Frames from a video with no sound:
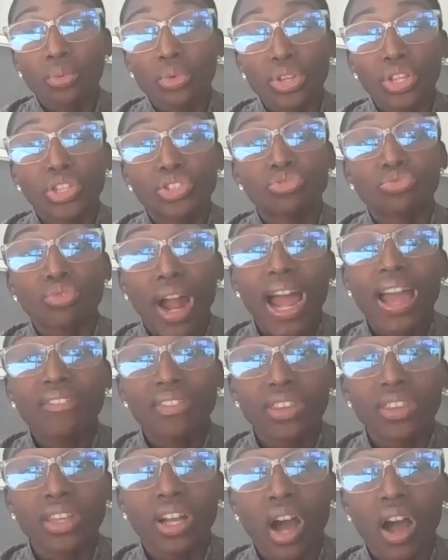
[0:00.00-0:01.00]
really
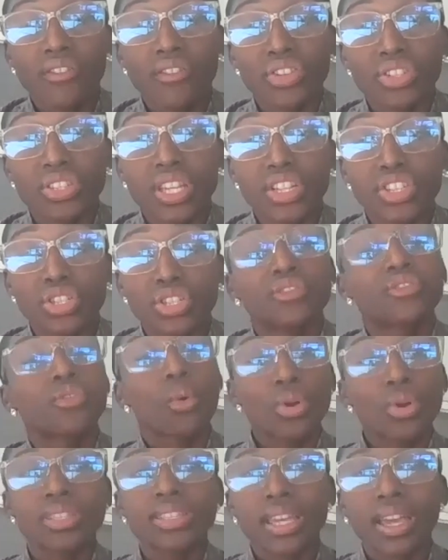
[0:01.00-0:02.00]
driving the conversations,
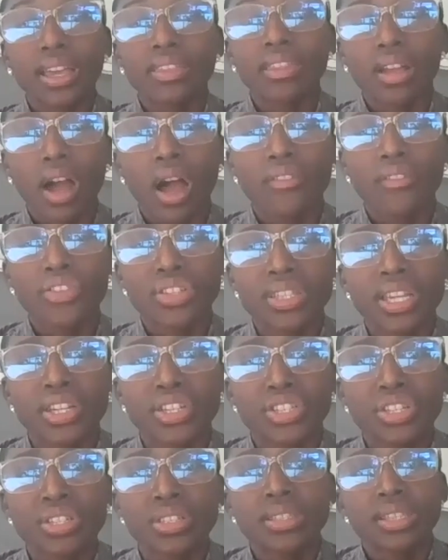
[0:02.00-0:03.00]
forcing the
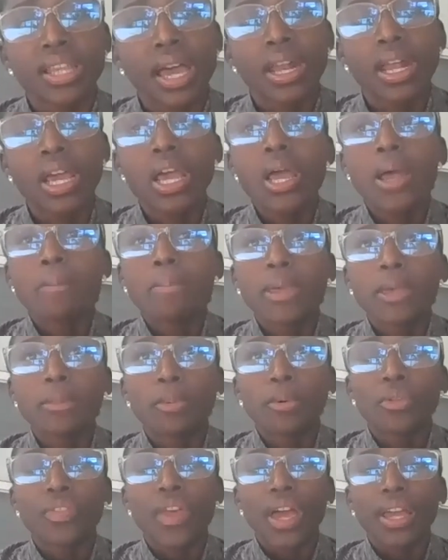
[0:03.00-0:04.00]
conversations that
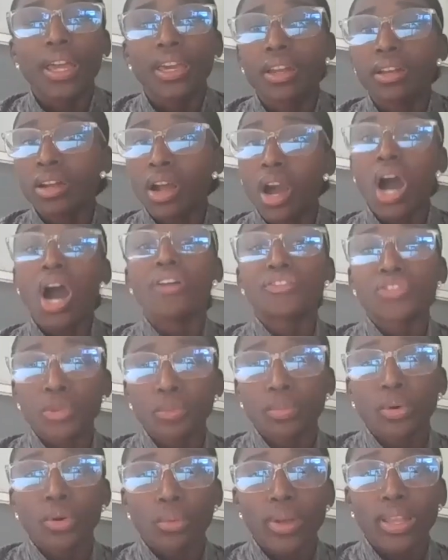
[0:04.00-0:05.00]
people that get
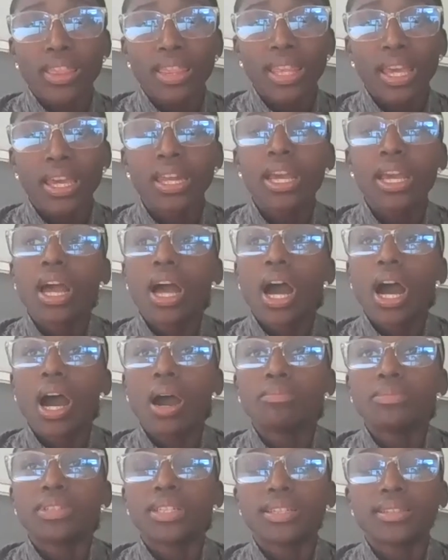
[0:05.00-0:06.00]
uncomfortable with it
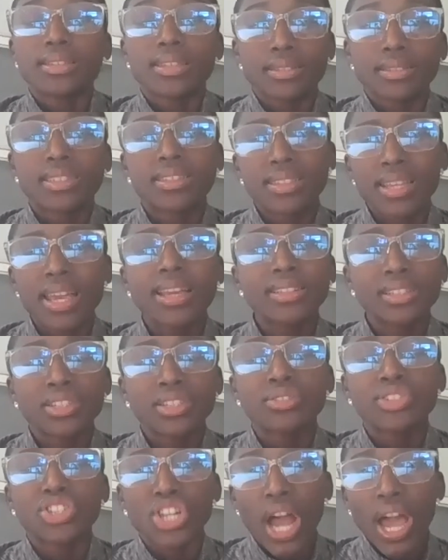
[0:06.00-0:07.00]
just tend
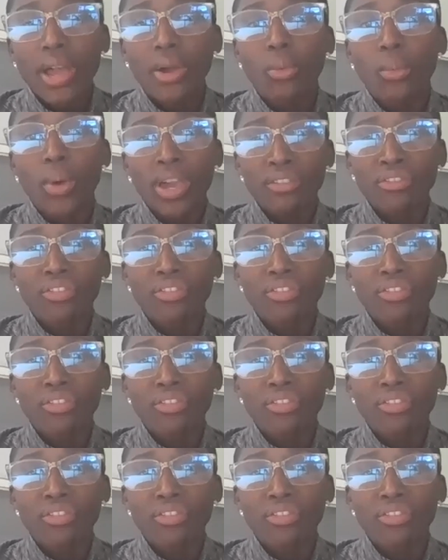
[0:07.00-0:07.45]
to shy away